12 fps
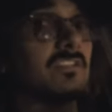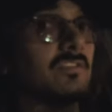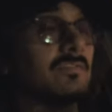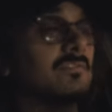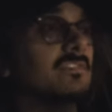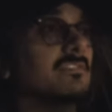
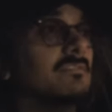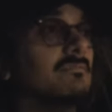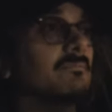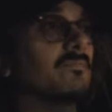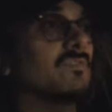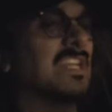tones.
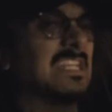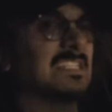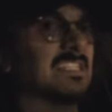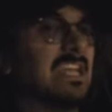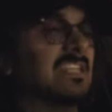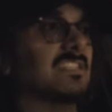Mm-hmm. Like
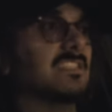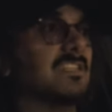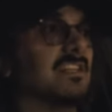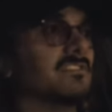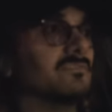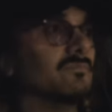it's nasty.
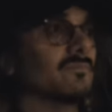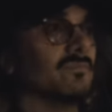I don't.